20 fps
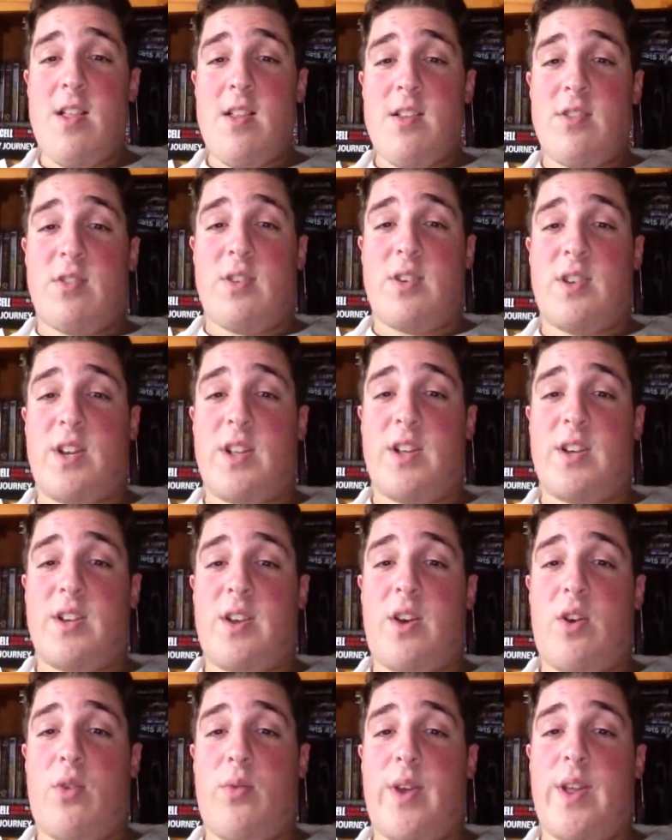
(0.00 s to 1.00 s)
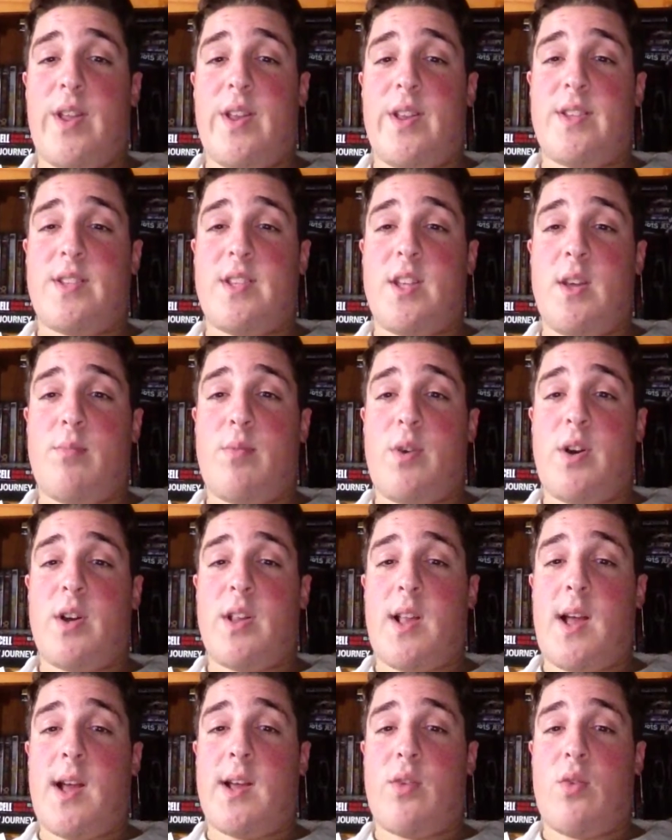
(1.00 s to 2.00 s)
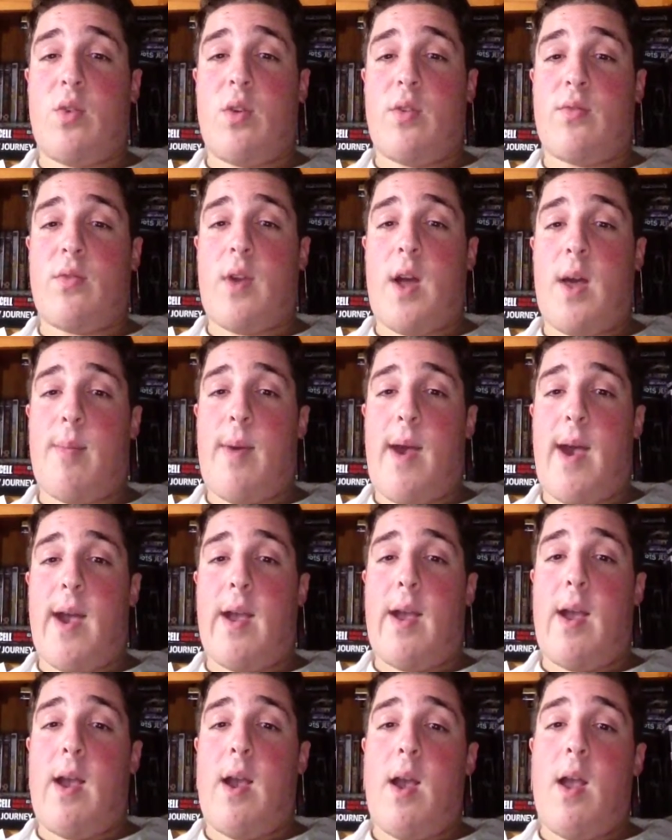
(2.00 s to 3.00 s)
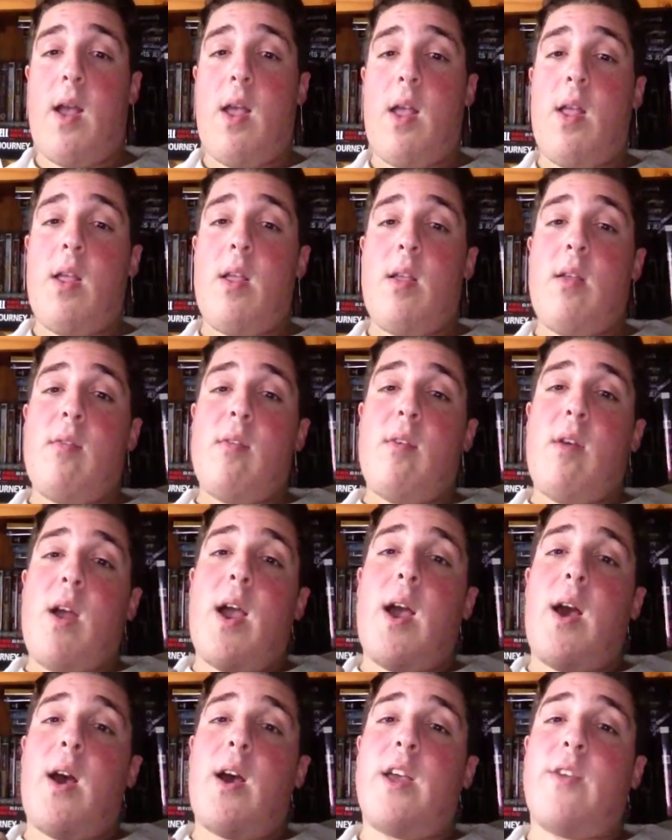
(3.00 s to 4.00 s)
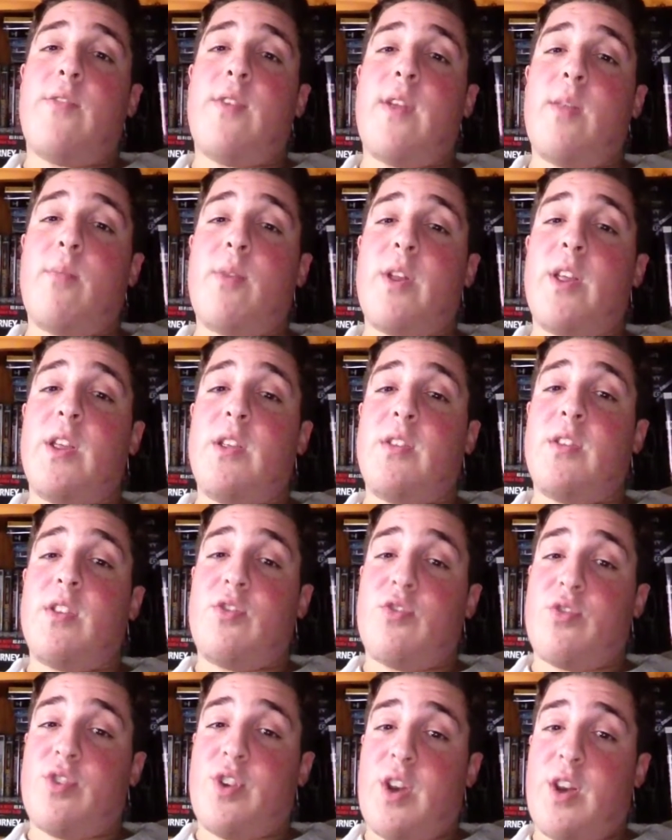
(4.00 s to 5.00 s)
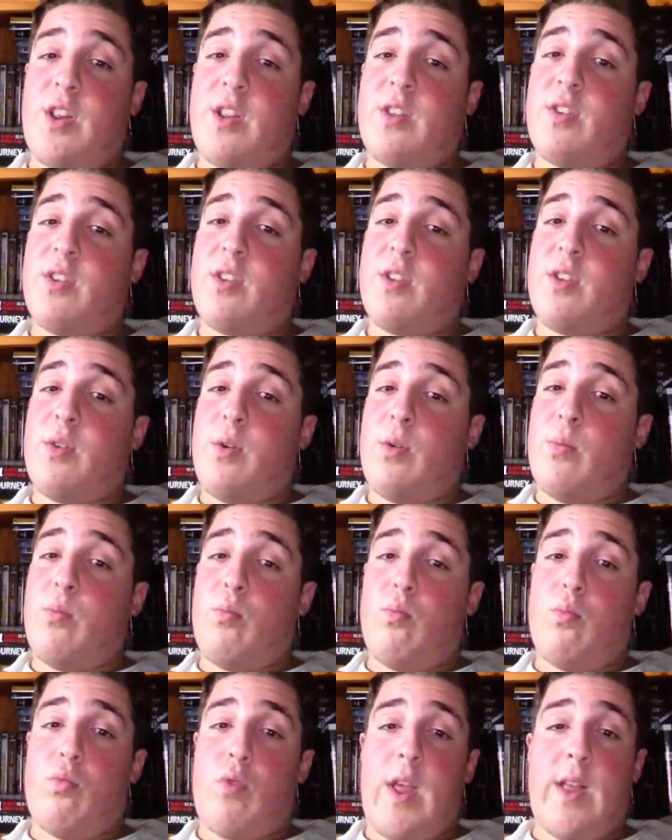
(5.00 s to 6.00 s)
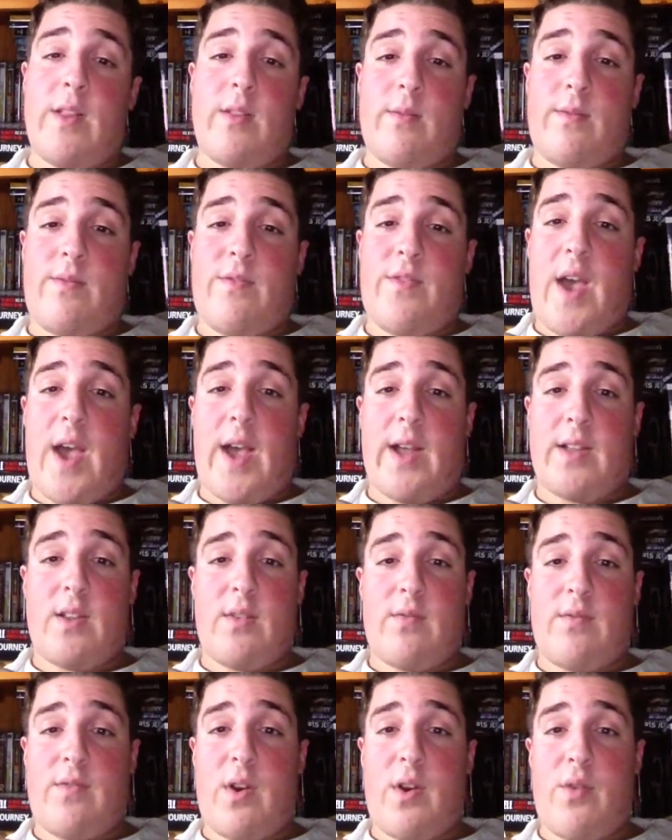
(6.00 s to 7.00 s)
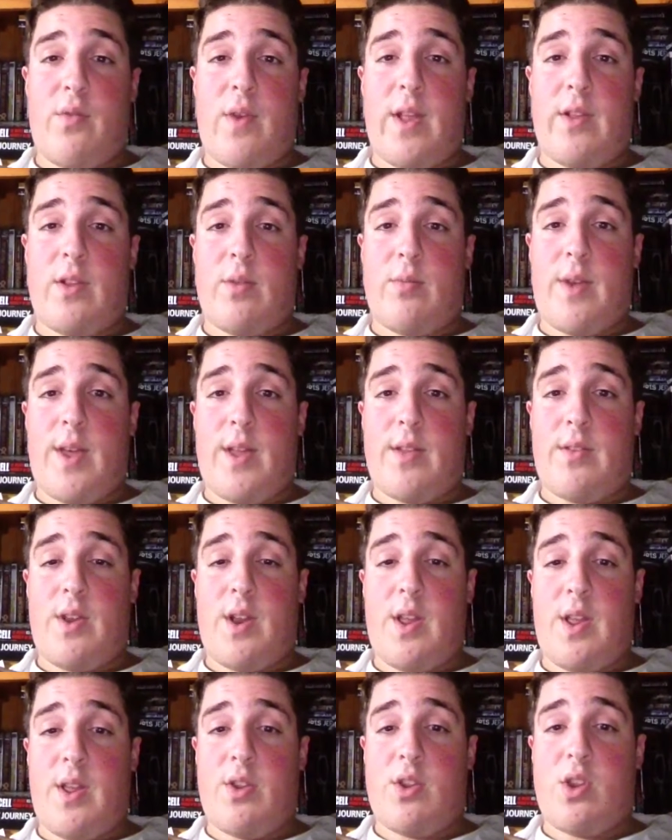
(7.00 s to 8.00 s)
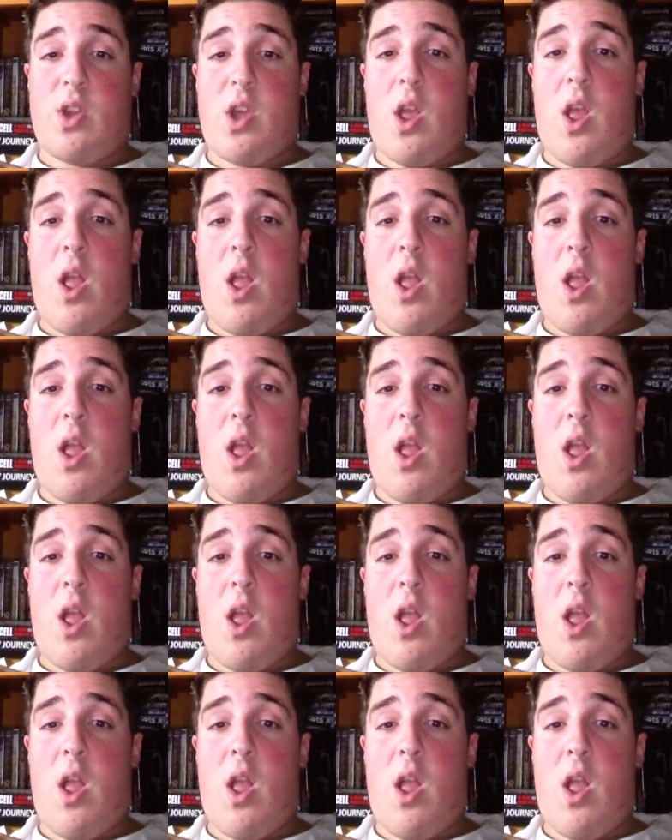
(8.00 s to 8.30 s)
So I'm going to go with CM Punk knocking off Ryback. If anybody is interested, this is a random fact, and very random as it is.